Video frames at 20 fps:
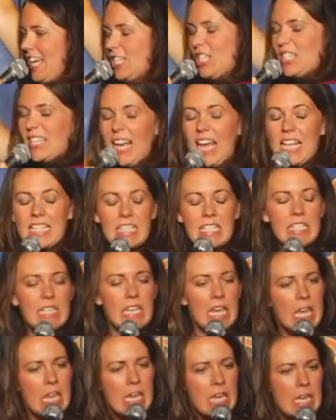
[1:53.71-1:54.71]
She's like, I
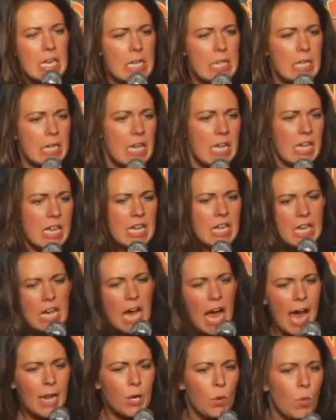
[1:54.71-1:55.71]
said,
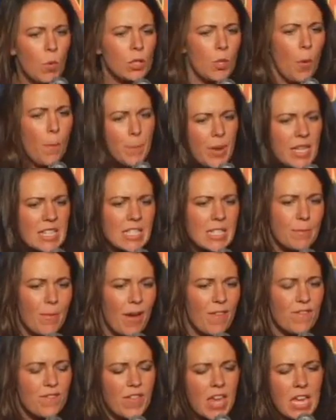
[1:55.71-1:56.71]
I don't want no butts in
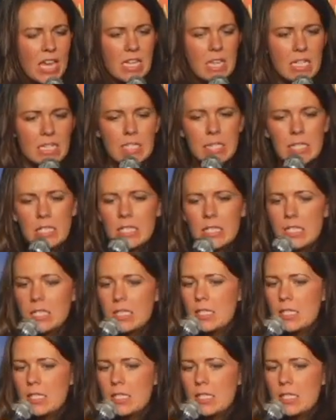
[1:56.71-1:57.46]
my face.